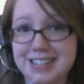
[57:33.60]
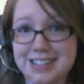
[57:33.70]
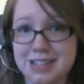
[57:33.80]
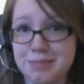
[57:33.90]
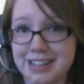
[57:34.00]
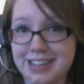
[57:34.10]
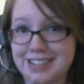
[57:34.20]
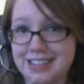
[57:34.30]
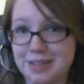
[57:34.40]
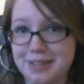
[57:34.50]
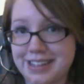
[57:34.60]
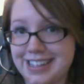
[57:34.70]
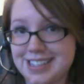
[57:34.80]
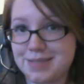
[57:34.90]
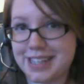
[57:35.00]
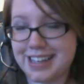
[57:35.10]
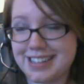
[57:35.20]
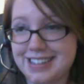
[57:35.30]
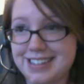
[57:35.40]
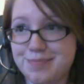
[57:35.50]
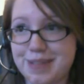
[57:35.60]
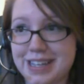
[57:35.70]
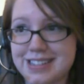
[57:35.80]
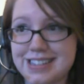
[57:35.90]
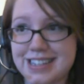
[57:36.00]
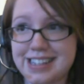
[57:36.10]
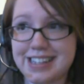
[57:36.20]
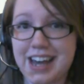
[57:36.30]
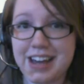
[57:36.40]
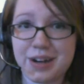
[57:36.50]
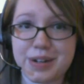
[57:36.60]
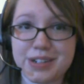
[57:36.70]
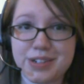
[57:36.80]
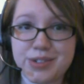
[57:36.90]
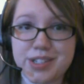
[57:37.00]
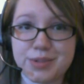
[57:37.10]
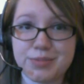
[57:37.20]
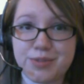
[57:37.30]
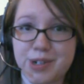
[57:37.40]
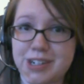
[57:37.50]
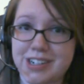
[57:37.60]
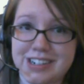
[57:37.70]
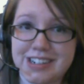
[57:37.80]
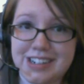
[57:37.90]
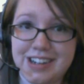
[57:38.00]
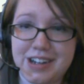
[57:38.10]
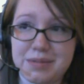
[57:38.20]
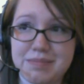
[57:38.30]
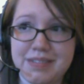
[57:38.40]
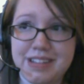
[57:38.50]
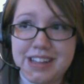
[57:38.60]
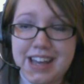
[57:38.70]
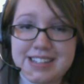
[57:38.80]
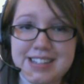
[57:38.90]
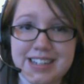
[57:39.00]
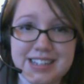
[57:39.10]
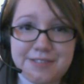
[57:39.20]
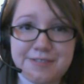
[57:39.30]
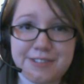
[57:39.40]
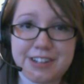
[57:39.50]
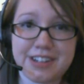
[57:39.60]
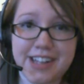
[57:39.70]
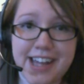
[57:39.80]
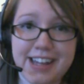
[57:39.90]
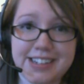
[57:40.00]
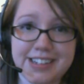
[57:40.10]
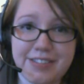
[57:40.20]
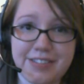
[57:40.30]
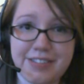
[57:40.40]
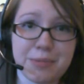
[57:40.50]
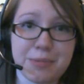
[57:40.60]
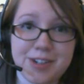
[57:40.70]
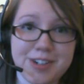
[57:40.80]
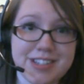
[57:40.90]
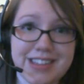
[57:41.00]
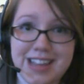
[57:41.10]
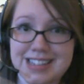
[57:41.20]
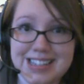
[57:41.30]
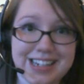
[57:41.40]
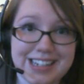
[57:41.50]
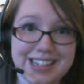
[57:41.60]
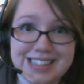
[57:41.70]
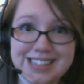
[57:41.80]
send me some links because basically I go on YouTube for SXE Phil and Vlogbrothers, and that's it.